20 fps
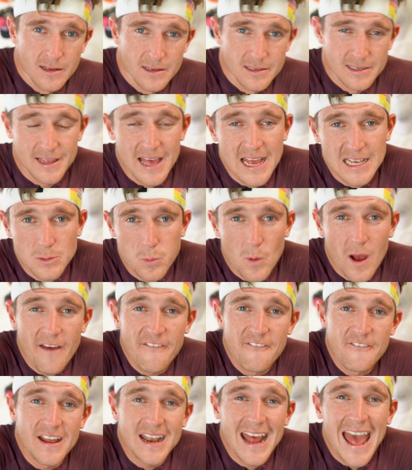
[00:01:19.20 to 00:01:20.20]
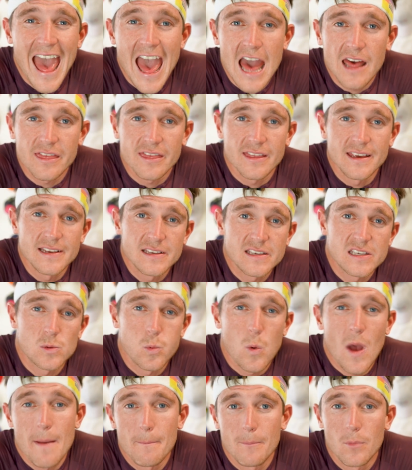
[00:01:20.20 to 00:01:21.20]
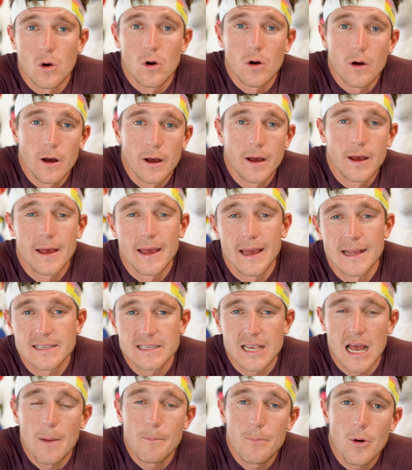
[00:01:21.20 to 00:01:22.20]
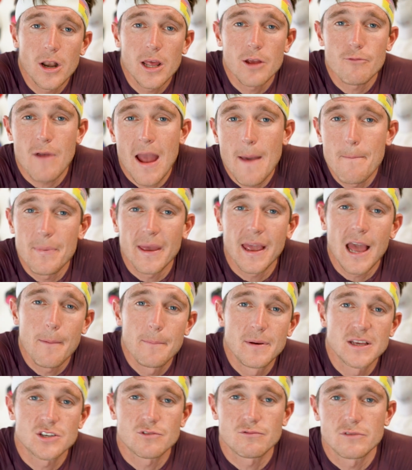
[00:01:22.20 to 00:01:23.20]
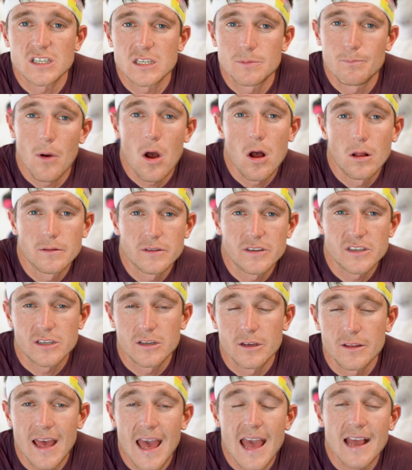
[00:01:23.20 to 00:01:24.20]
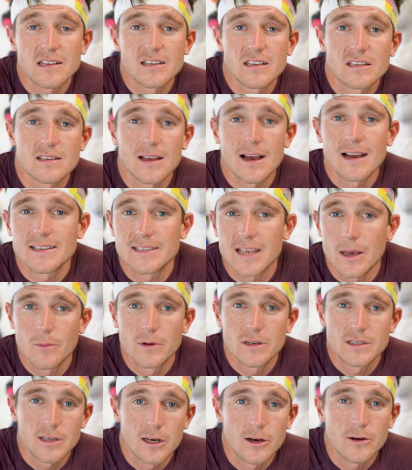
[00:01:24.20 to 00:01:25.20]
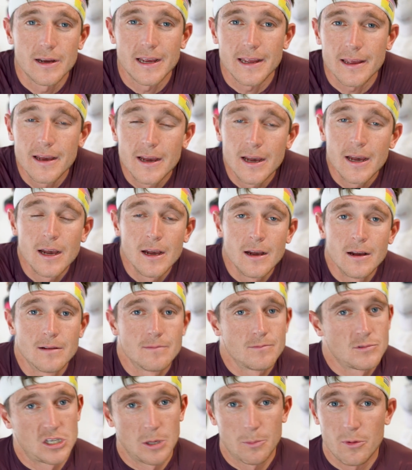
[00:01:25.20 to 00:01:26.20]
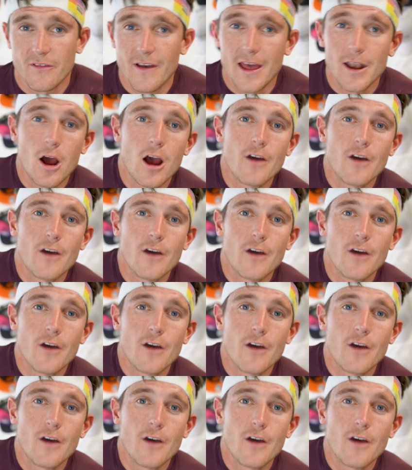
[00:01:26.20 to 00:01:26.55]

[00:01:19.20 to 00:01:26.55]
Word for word: So that's why fitter athletes sweat more. It's our body ramping up its response to the exercise that we're doing to prevent